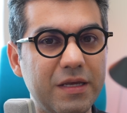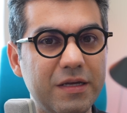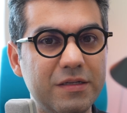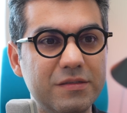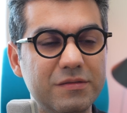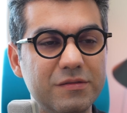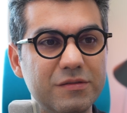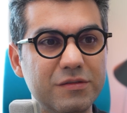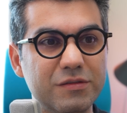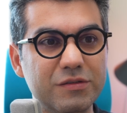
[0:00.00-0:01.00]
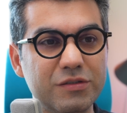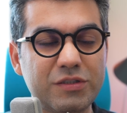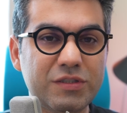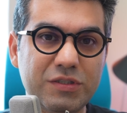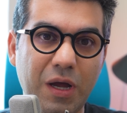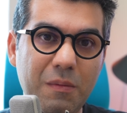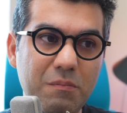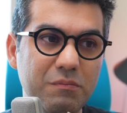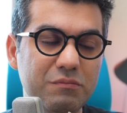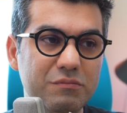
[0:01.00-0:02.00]
in
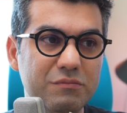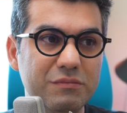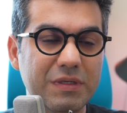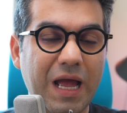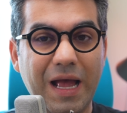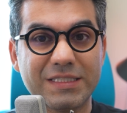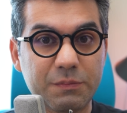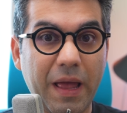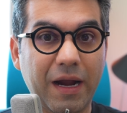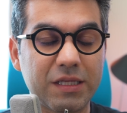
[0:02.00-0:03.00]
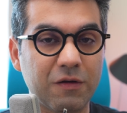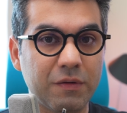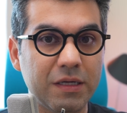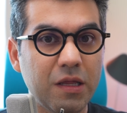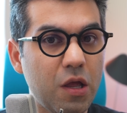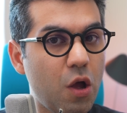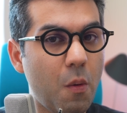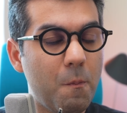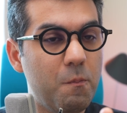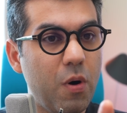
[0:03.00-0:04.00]
some aspect of it
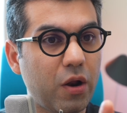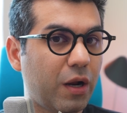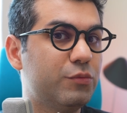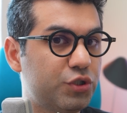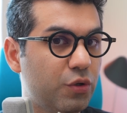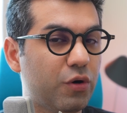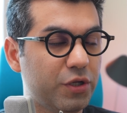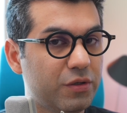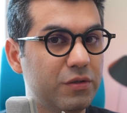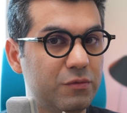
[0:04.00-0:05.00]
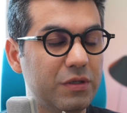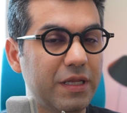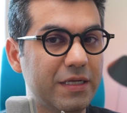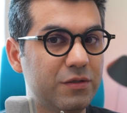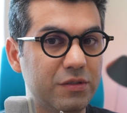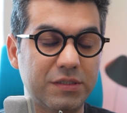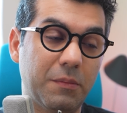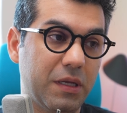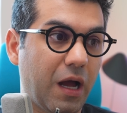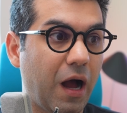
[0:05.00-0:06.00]
but i'm sure you could relate to this i
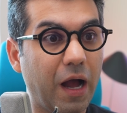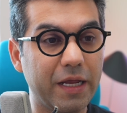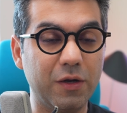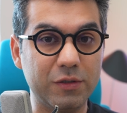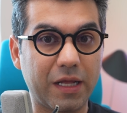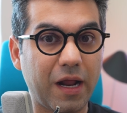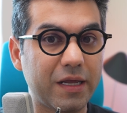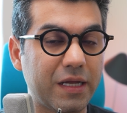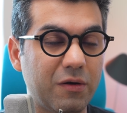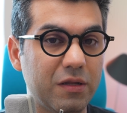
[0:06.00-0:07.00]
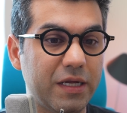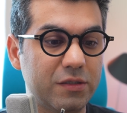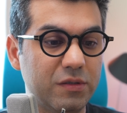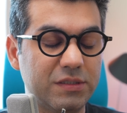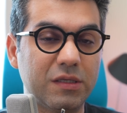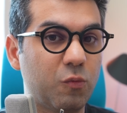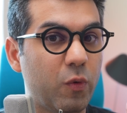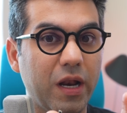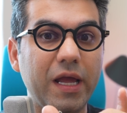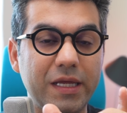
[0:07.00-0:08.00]
mean i know that i can relate to this
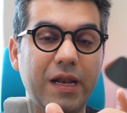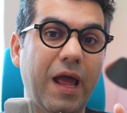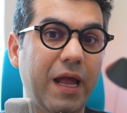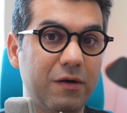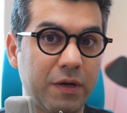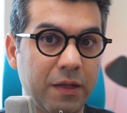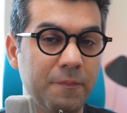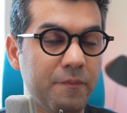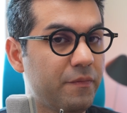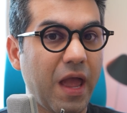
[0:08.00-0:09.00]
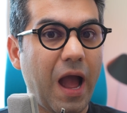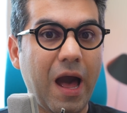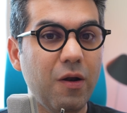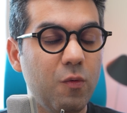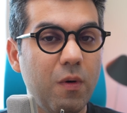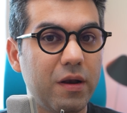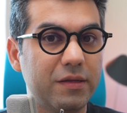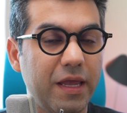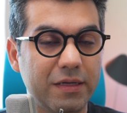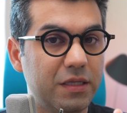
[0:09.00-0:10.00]
when i get angry i don't want to
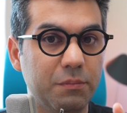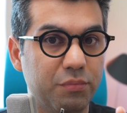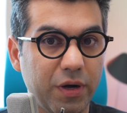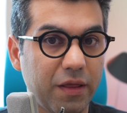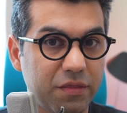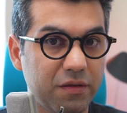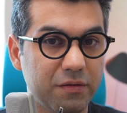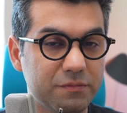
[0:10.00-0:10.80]
take deep breath